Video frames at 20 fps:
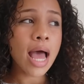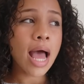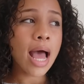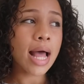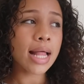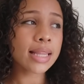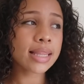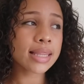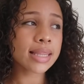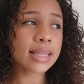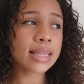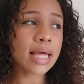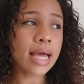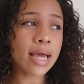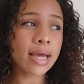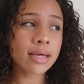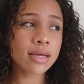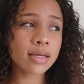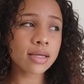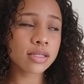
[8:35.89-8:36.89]
And
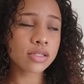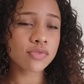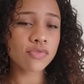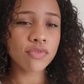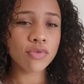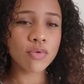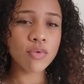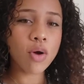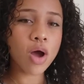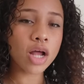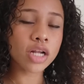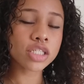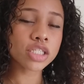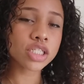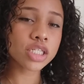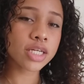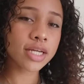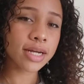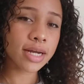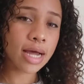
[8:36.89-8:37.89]
thanks for
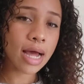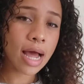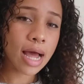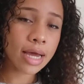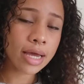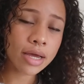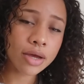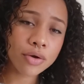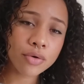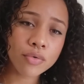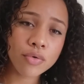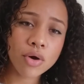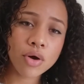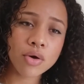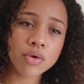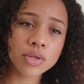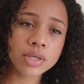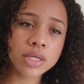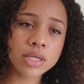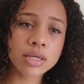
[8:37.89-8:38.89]
watching and hanging
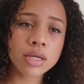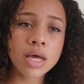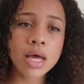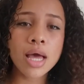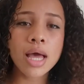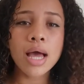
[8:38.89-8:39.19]
around and